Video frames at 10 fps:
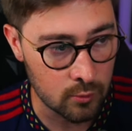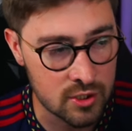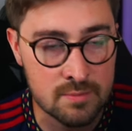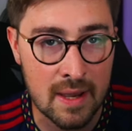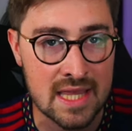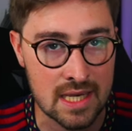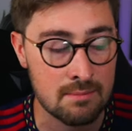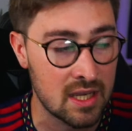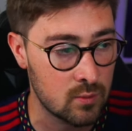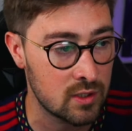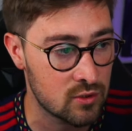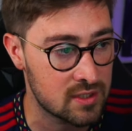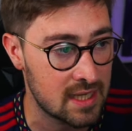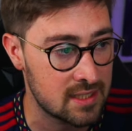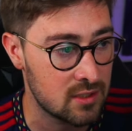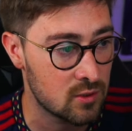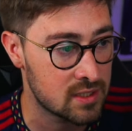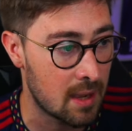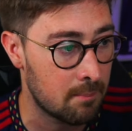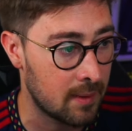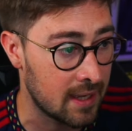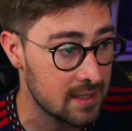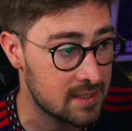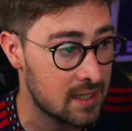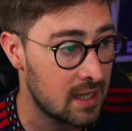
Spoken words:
Just bear that in mind when you're setting yours up. But